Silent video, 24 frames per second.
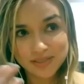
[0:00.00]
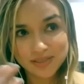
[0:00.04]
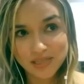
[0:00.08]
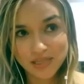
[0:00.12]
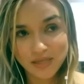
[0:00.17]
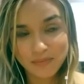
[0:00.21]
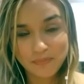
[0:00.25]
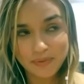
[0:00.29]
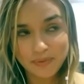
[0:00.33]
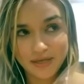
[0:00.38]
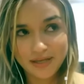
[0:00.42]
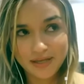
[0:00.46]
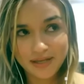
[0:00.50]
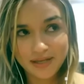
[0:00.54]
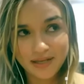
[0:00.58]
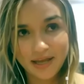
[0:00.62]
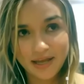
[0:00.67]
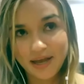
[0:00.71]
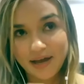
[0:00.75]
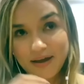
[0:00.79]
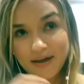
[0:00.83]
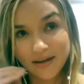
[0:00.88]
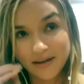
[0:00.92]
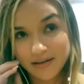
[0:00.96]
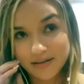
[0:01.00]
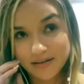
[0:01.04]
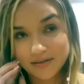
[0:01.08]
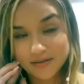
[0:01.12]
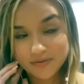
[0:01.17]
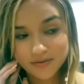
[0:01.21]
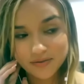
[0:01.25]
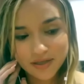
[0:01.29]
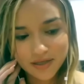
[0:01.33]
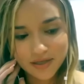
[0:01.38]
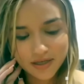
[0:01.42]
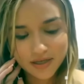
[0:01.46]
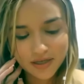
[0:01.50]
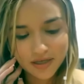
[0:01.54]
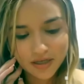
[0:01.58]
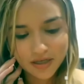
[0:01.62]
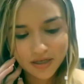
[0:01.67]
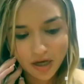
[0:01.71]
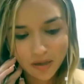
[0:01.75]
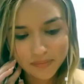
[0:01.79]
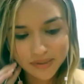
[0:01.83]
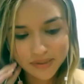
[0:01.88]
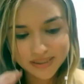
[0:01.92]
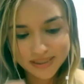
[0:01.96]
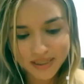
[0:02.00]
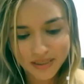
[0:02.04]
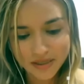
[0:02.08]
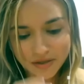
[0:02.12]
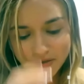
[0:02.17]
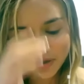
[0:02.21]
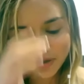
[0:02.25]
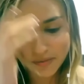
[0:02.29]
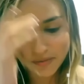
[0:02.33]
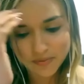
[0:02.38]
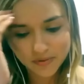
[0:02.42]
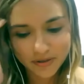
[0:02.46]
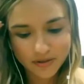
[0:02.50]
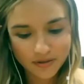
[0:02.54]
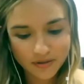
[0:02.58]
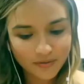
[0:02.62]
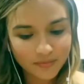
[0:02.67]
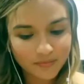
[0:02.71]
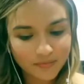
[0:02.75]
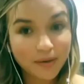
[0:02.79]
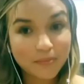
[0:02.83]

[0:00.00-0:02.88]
Sleeping and Comics and Crypto,